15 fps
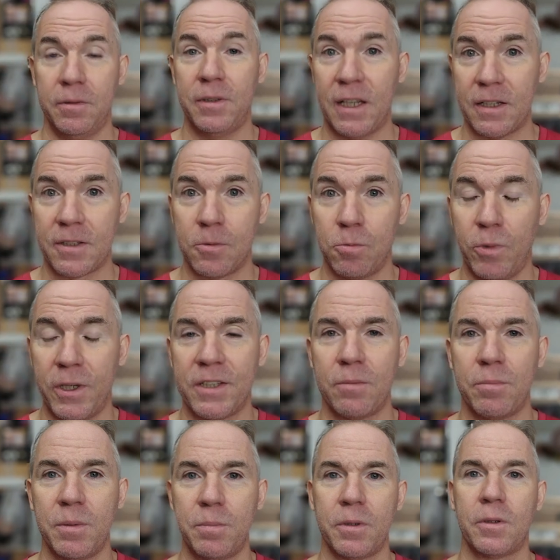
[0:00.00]
That's why
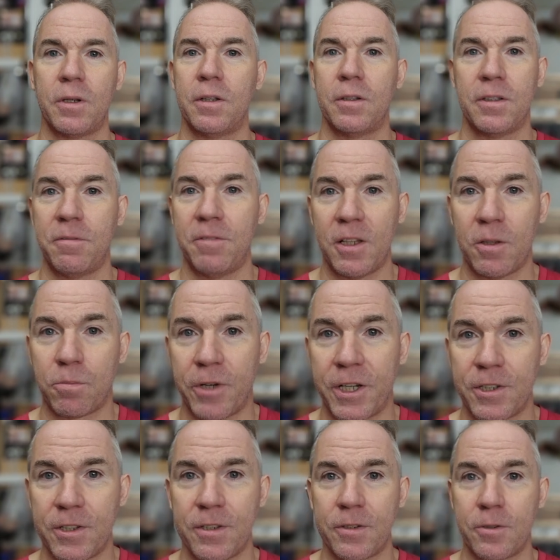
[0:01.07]
some people develop
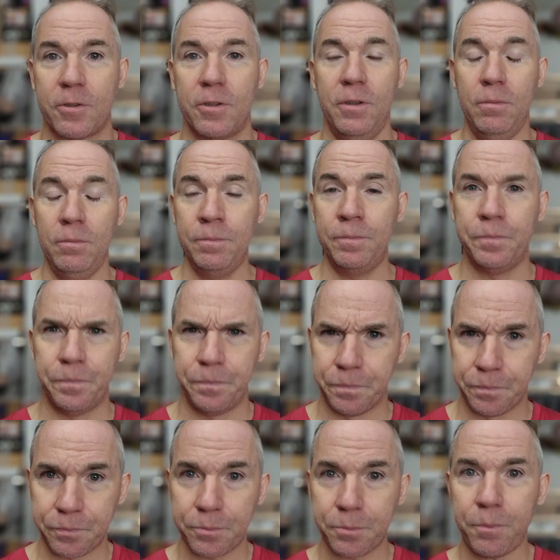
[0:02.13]
rashes or
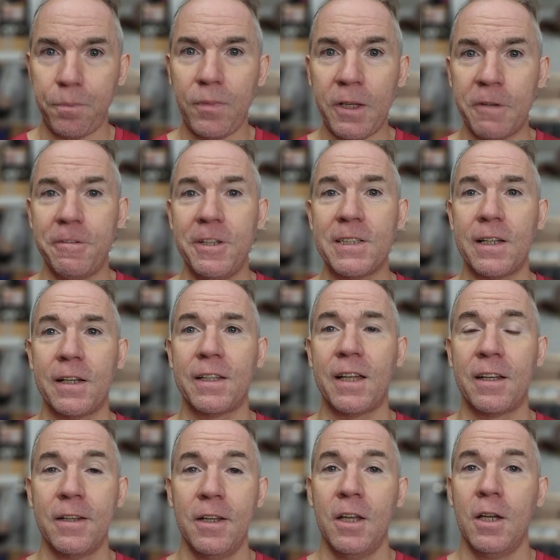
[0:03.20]
things like
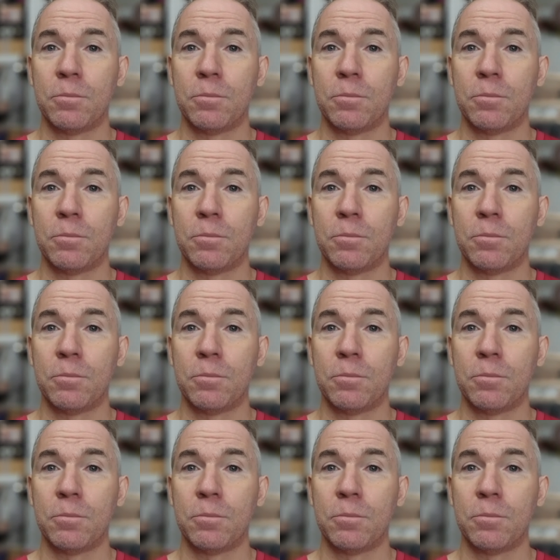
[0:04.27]
that.